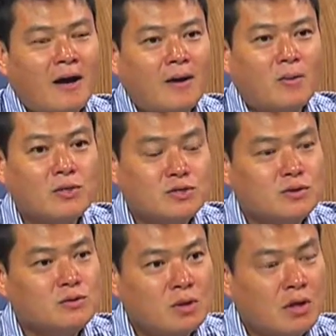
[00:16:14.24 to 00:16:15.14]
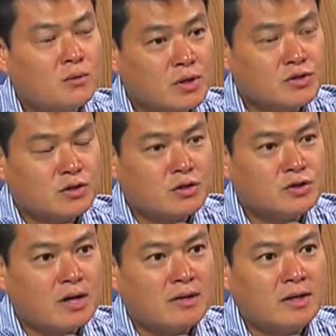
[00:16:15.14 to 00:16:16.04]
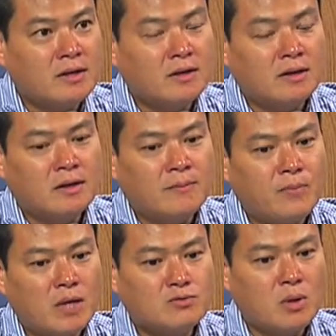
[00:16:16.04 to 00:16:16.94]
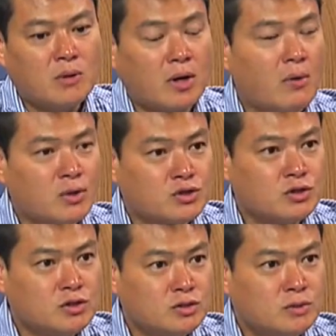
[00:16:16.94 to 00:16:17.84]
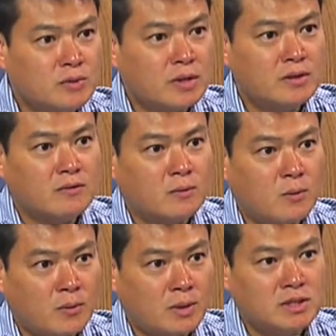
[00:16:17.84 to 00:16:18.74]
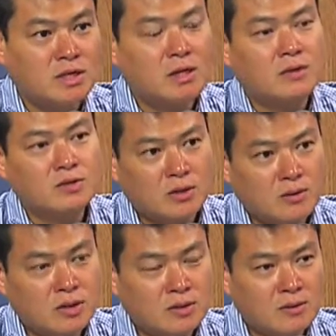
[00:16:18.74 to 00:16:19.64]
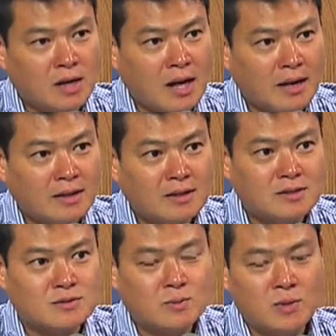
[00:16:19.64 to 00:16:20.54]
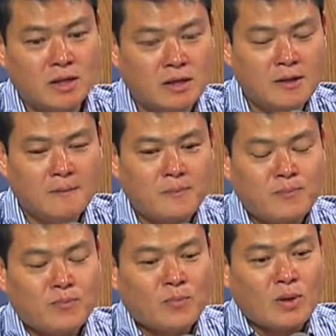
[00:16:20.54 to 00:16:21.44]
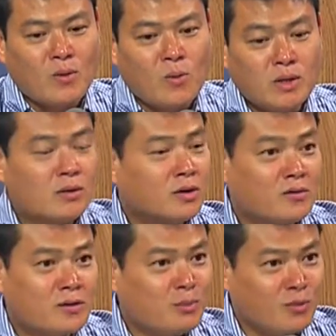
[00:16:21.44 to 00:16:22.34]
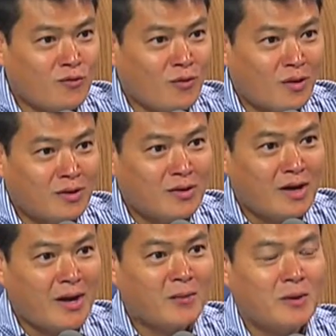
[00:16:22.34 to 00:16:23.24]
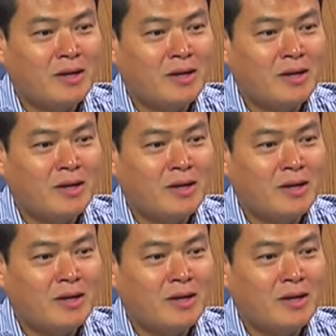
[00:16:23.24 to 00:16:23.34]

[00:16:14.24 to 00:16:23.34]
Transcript: We still do a lot of research. I think that's what we always should do when we take on a new client, because we don't know them before, and